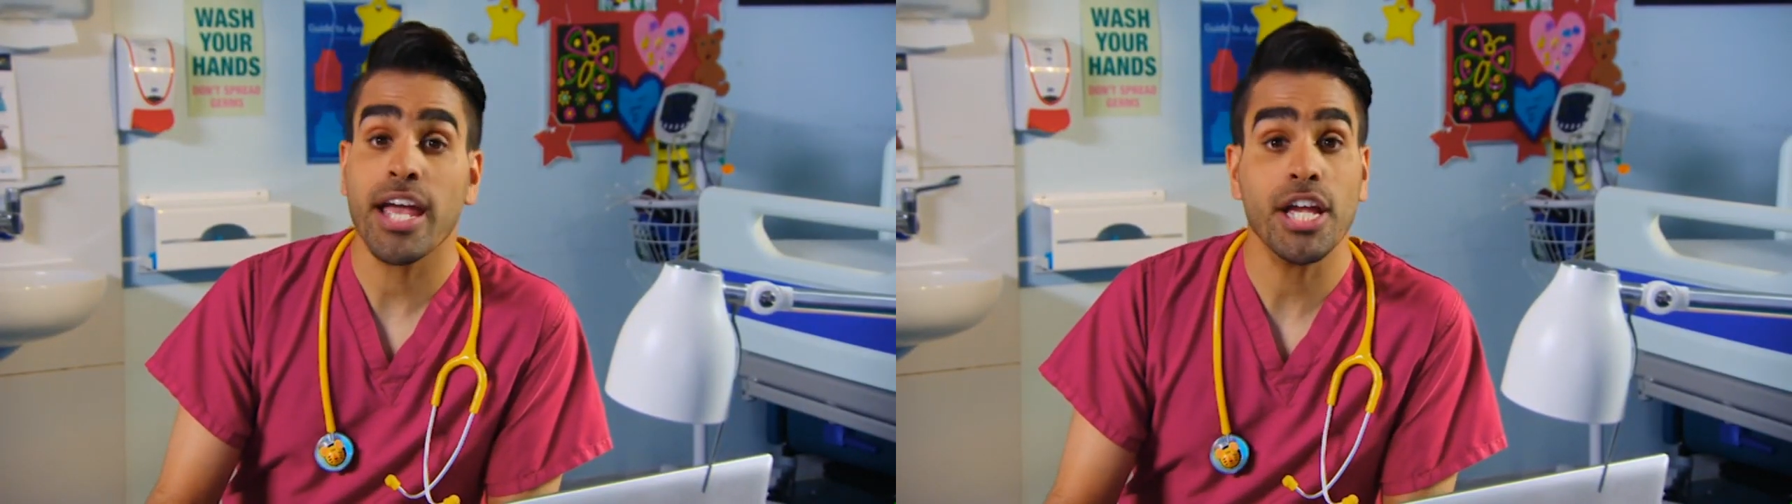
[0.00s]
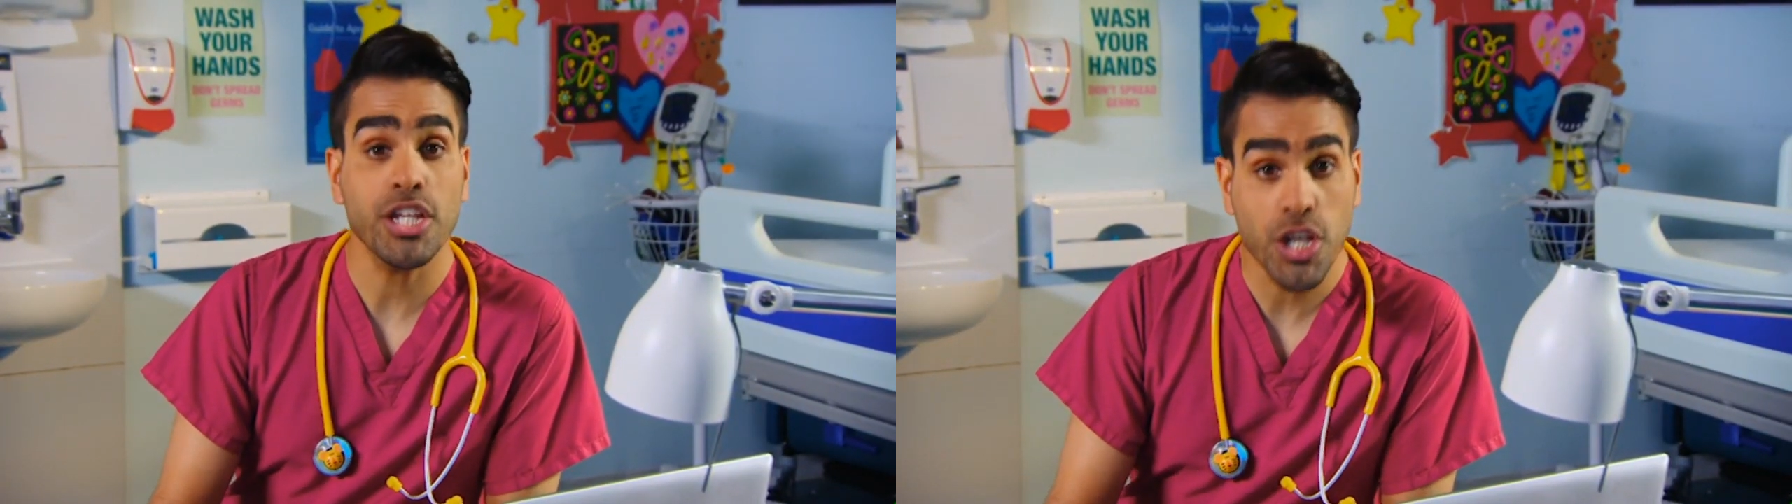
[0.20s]

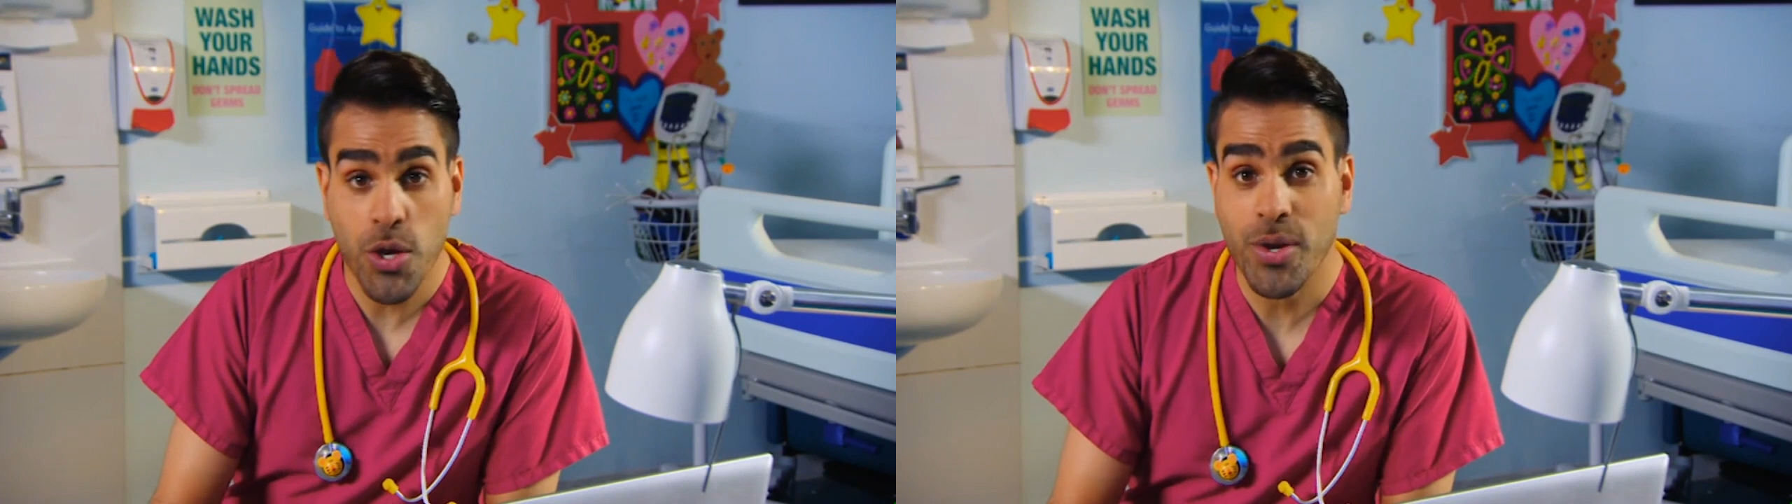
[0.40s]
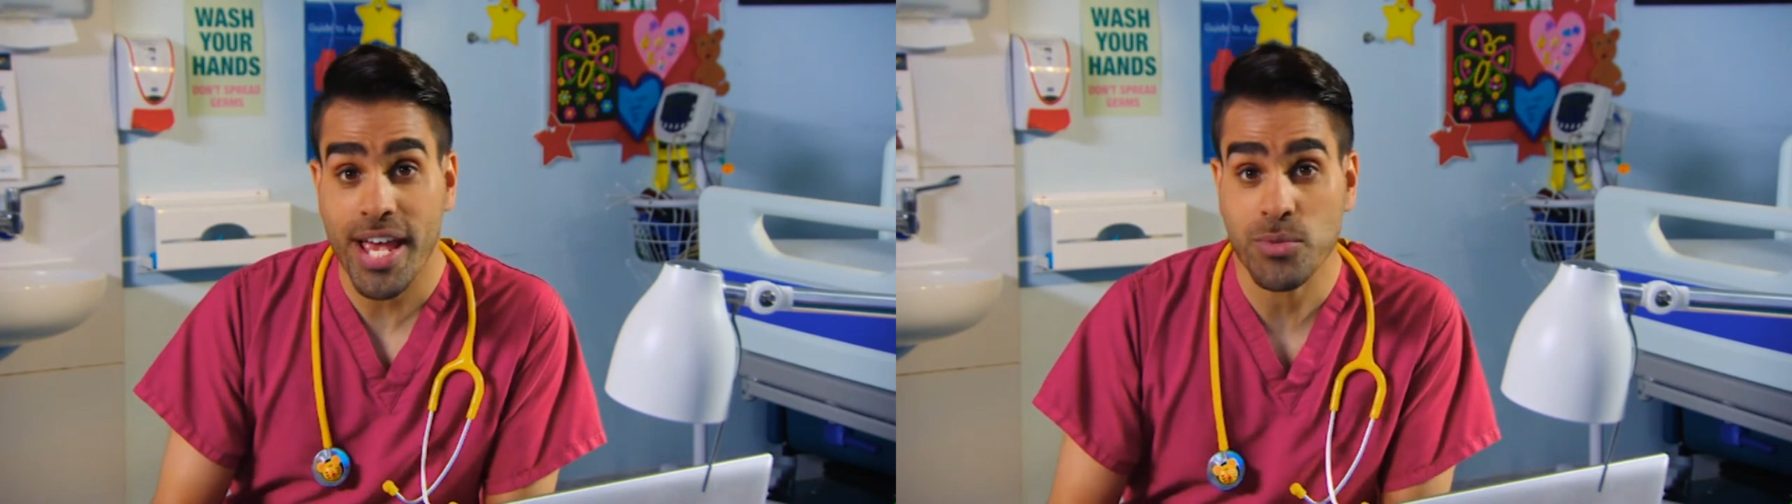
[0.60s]
Can
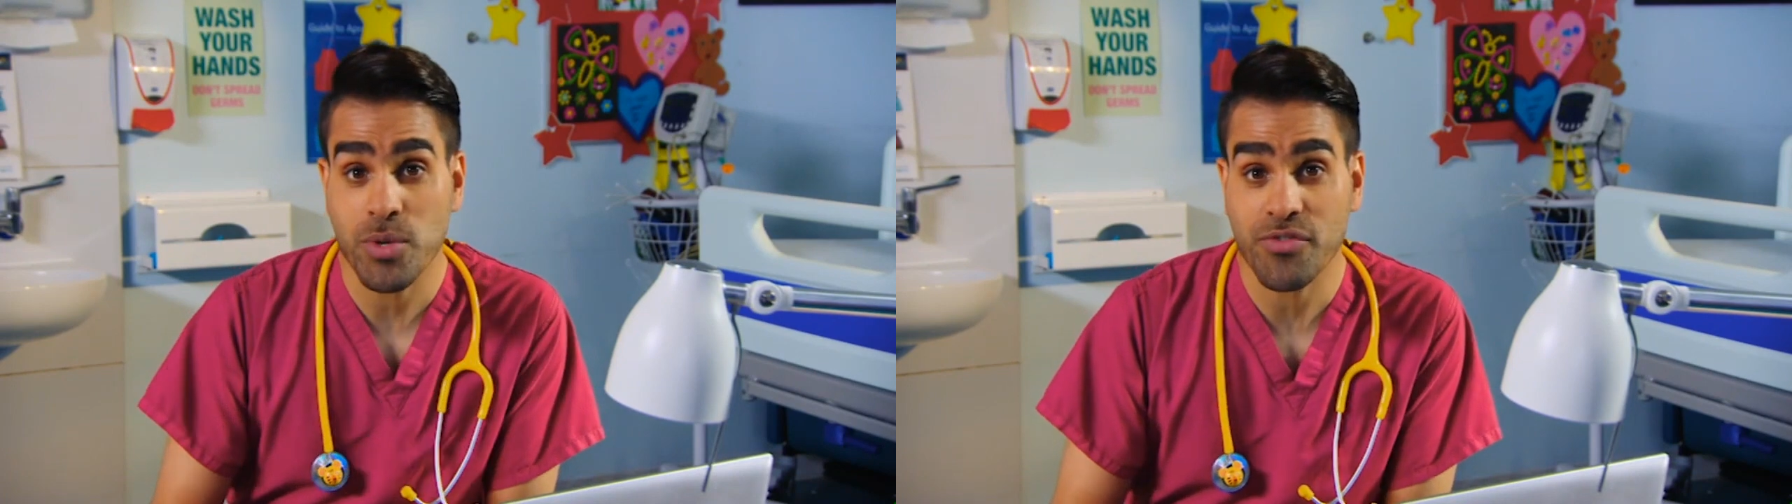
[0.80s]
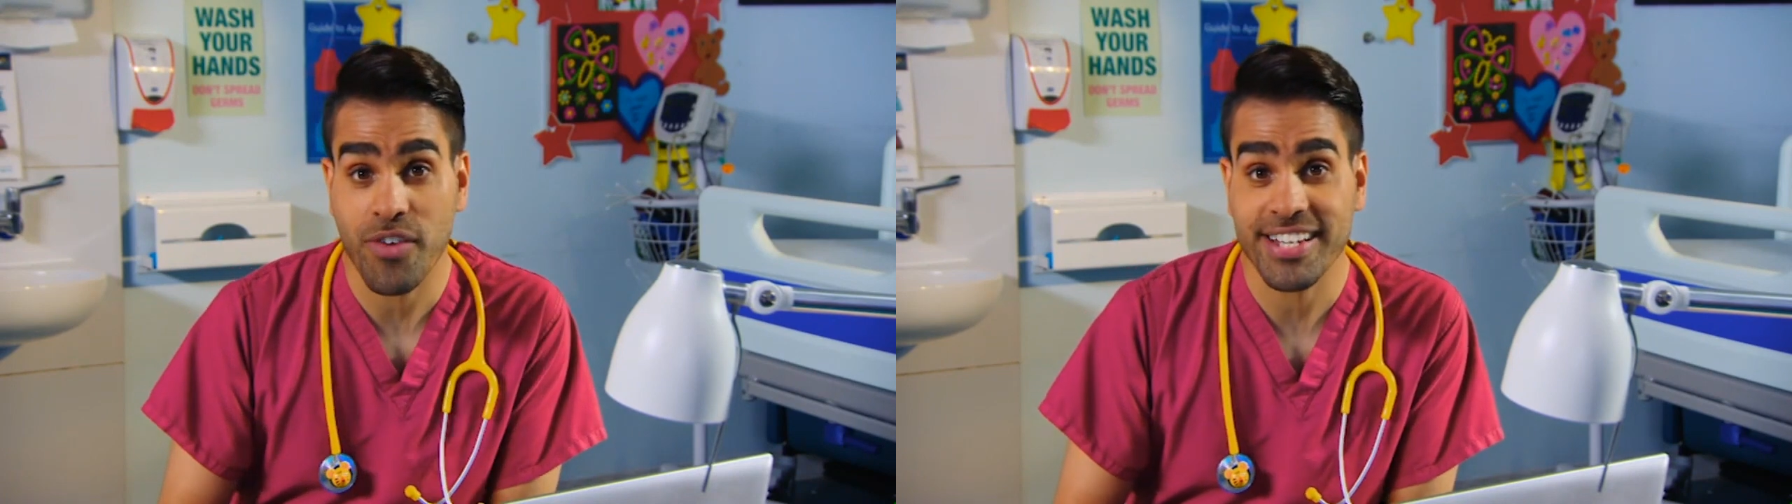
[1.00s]
you guess
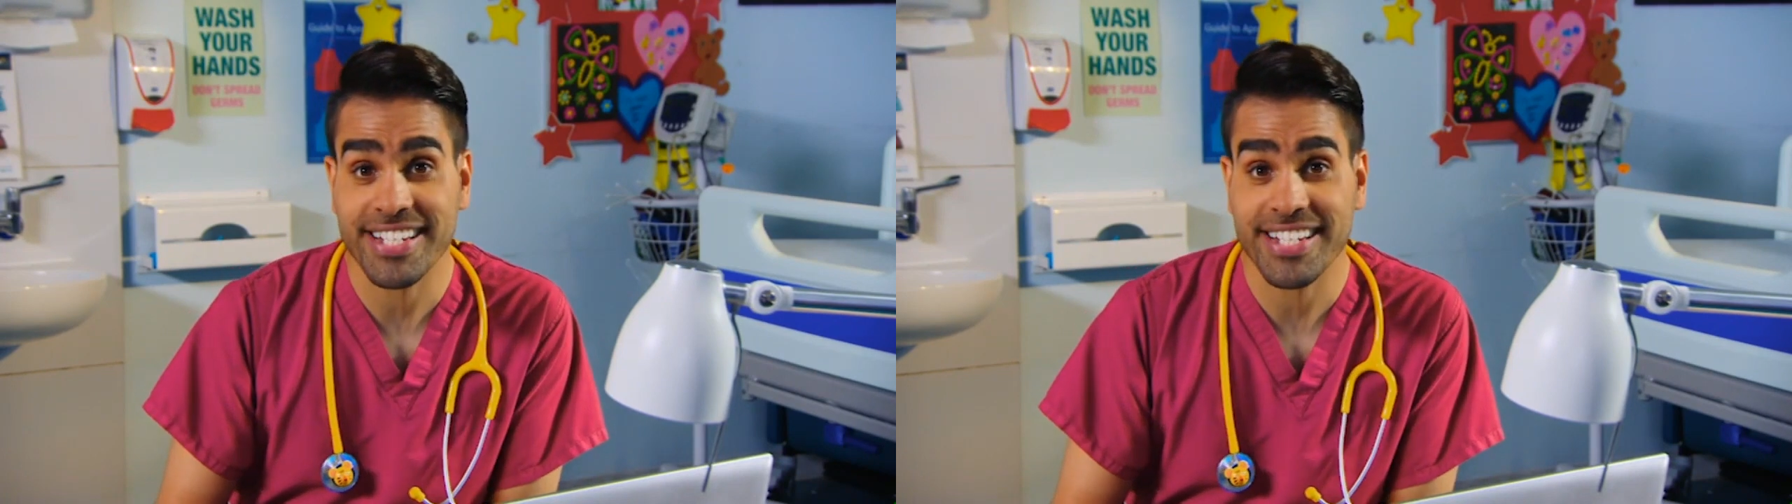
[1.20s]
which friend